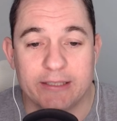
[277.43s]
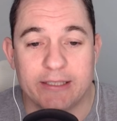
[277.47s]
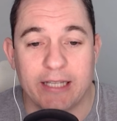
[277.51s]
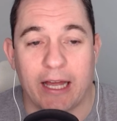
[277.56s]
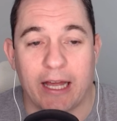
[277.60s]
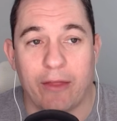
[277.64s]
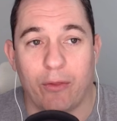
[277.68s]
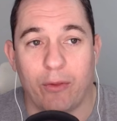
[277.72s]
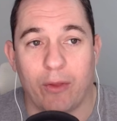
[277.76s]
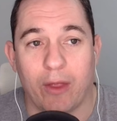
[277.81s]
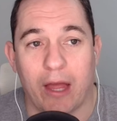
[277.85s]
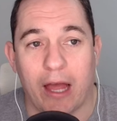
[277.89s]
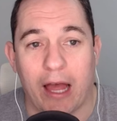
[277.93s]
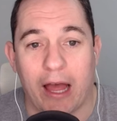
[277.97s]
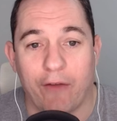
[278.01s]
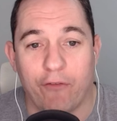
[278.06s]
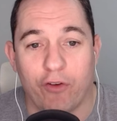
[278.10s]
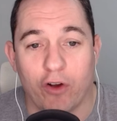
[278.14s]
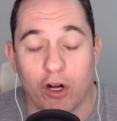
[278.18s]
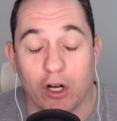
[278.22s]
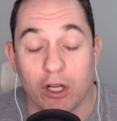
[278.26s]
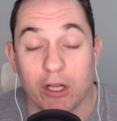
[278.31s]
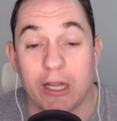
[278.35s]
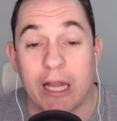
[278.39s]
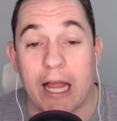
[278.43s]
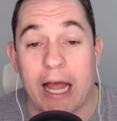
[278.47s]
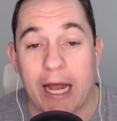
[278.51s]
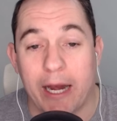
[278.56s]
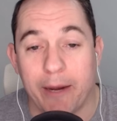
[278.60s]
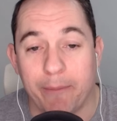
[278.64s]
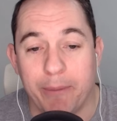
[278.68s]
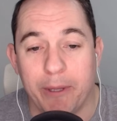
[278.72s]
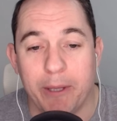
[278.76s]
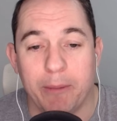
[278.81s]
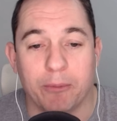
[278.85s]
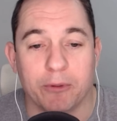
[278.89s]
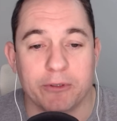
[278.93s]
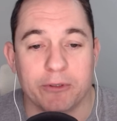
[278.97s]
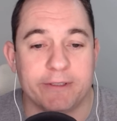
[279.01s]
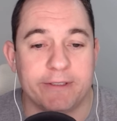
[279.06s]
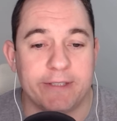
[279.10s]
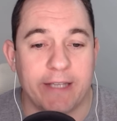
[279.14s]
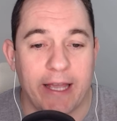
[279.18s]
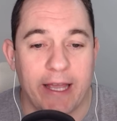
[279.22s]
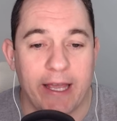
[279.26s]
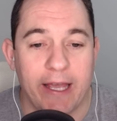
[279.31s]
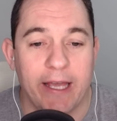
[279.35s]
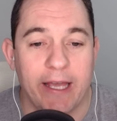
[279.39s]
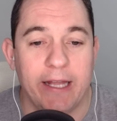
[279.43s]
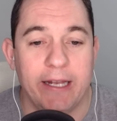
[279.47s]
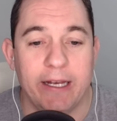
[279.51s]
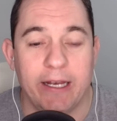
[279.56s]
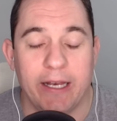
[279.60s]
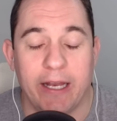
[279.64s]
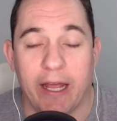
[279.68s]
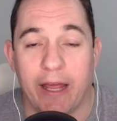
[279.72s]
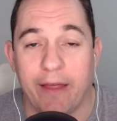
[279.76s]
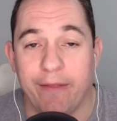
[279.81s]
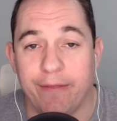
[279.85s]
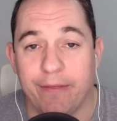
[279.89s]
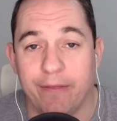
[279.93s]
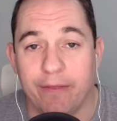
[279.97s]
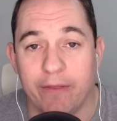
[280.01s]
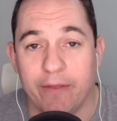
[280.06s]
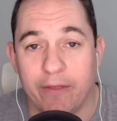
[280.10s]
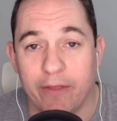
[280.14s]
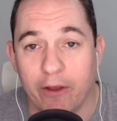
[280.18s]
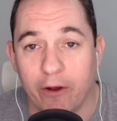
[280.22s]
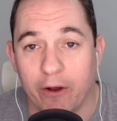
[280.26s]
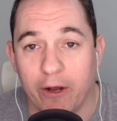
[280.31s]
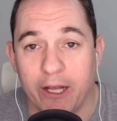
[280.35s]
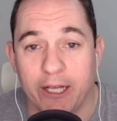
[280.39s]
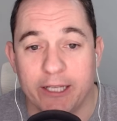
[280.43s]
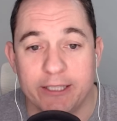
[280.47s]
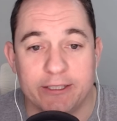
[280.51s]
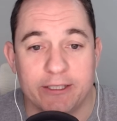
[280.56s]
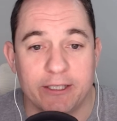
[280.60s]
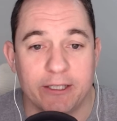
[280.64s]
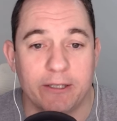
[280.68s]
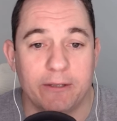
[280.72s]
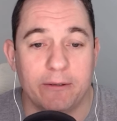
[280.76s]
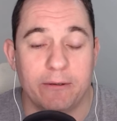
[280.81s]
I've heard a lot of people say it, and there is